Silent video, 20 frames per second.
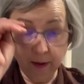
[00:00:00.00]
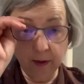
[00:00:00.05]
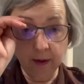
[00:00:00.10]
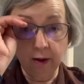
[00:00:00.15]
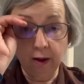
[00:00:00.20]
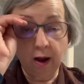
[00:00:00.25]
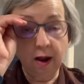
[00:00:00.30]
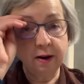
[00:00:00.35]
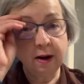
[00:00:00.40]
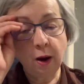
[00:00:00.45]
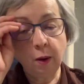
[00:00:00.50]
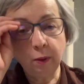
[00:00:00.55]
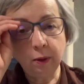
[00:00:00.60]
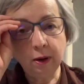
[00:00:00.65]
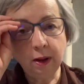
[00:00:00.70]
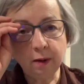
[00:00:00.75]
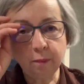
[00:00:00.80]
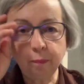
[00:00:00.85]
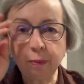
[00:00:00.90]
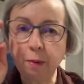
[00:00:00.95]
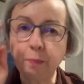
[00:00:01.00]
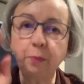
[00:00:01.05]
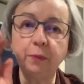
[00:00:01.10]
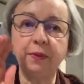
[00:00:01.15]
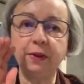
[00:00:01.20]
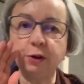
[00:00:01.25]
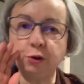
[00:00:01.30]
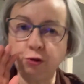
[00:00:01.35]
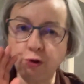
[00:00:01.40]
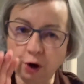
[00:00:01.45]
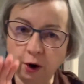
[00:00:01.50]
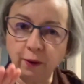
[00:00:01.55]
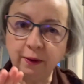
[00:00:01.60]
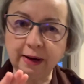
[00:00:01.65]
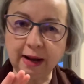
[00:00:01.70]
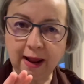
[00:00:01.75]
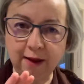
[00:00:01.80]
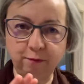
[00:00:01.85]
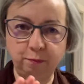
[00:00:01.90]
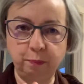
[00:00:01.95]
I know a lot of people that don't
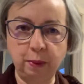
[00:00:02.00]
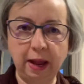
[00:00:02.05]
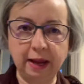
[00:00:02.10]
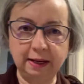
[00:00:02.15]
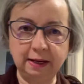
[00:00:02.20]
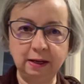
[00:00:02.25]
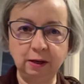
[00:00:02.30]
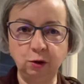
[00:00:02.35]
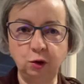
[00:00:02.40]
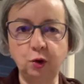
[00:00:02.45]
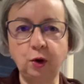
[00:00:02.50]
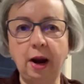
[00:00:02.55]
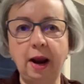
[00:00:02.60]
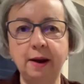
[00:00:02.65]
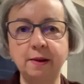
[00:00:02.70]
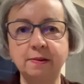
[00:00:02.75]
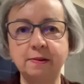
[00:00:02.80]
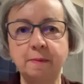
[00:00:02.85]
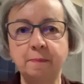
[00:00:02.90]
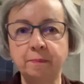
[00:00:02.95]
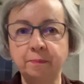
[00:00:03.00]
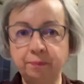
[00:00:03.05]
have baking trays.